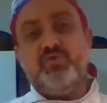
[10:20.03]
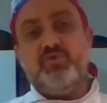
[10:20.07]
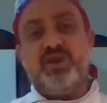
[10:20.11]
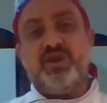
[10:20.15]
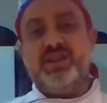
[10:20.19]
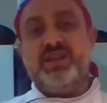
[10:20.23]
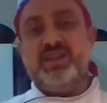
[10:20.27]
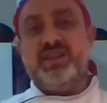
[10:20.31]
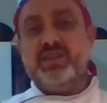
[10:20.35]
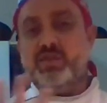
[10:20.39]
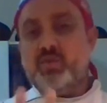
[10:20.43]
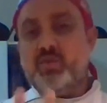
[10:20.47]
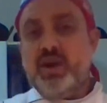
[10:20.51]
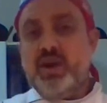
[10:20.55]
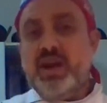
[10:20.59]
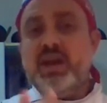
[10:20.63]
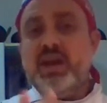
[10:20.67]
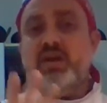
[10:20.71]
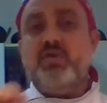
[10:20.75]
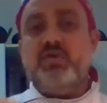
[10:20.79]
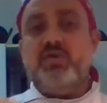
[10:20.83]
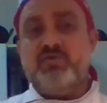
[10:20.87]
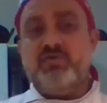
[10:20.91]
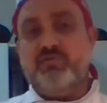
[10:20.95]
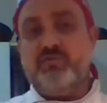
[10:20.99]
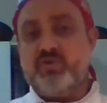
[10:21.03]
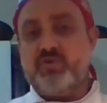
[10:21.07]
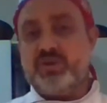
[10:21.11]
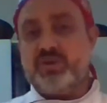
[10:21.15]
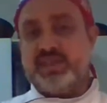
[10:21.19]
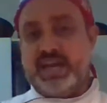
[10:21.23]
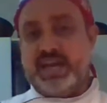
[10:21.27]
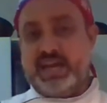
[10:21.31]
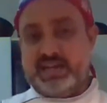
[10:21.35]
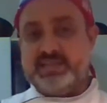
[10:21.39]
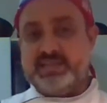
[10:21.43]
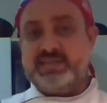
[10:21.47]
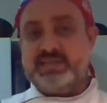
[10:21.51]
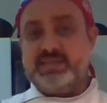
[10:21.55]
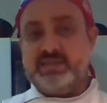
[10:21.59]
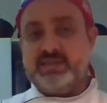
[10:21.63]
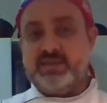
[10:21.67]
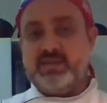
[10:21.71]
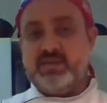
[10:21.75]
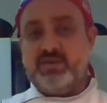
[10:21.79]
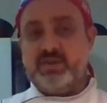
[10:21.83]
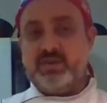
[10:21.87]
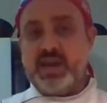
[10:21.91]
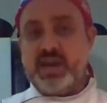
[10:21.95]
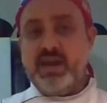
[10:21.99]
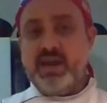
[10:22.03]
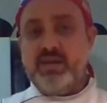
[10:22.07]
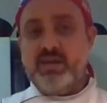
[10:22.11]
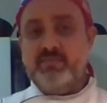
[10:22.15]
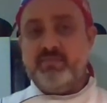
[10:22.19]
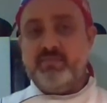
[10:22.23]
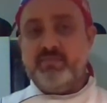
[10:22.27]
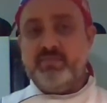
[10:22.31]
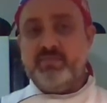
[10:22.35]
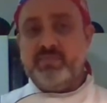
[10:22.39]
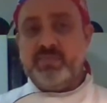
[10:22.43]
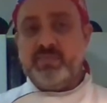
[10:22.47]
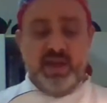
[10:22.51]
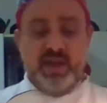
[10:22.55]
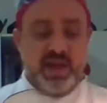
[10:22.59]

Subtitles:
Remember the bubbles here? Okay?